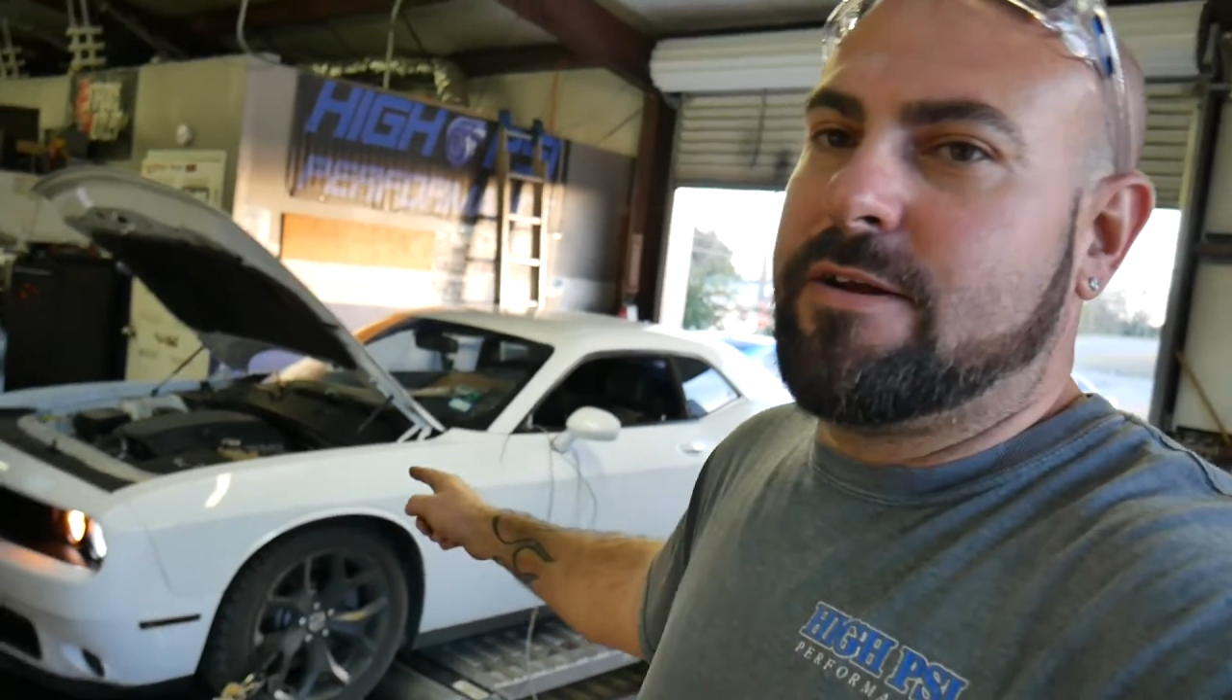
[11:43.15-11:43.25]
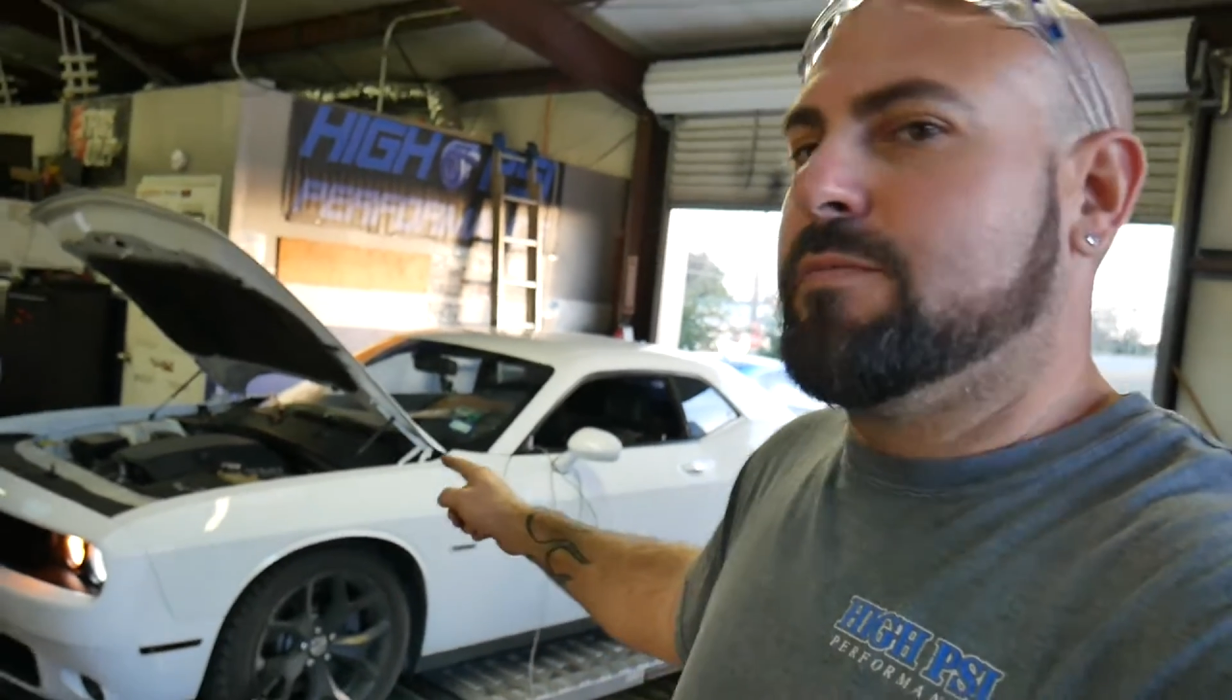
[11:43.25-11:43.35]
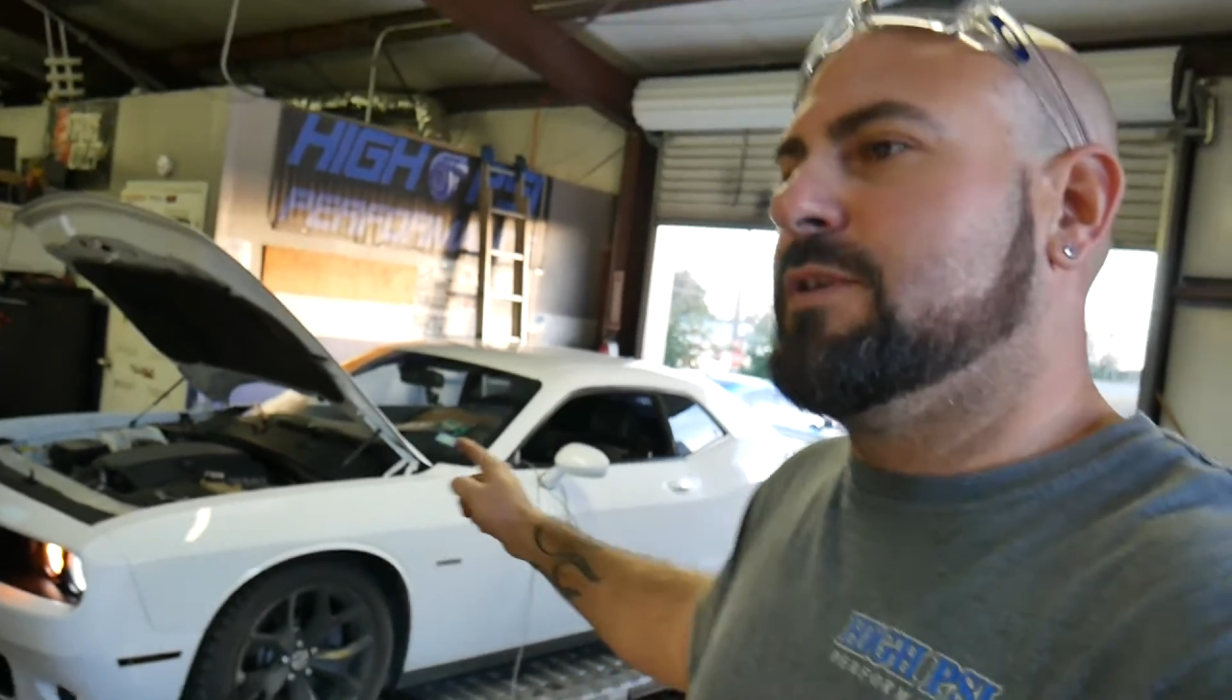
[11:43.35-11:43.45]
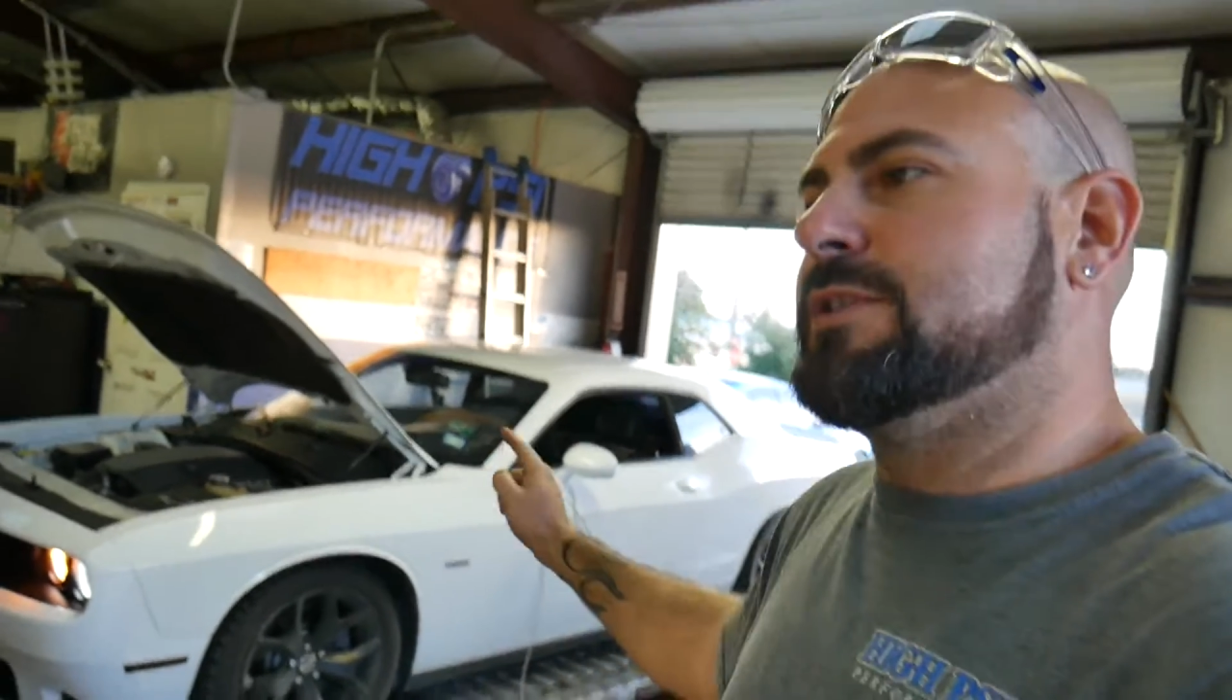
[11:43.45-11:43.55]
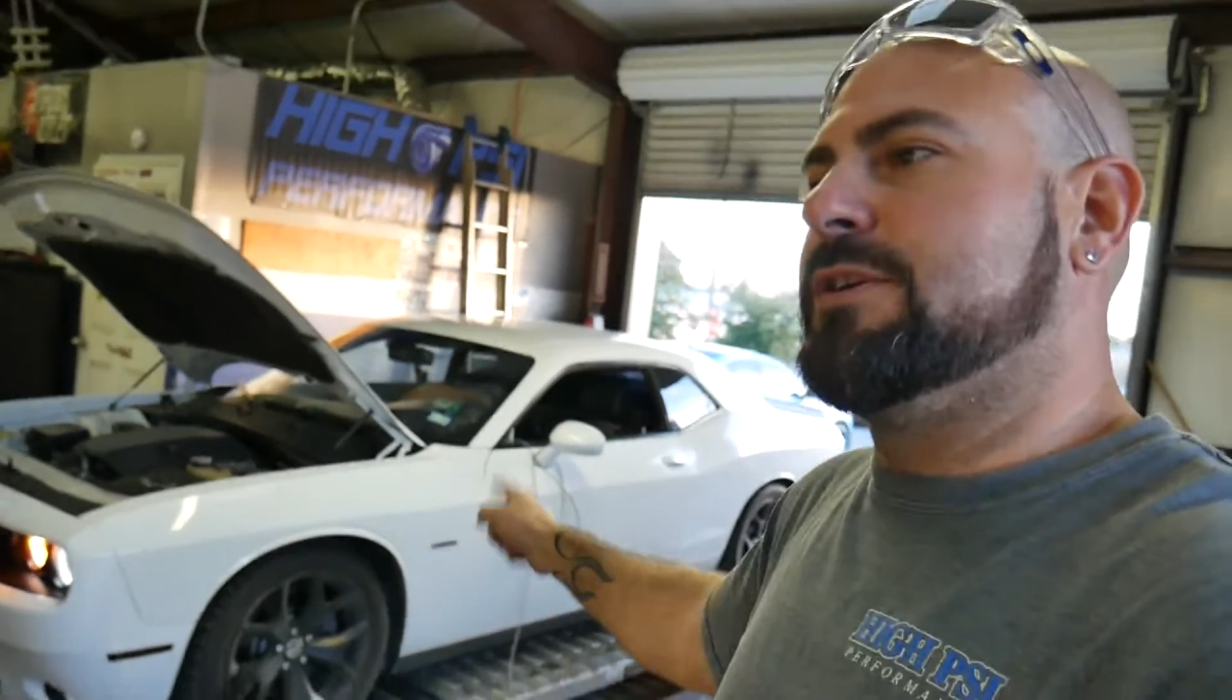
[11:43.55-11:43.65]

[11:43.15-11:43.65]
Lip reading: numbers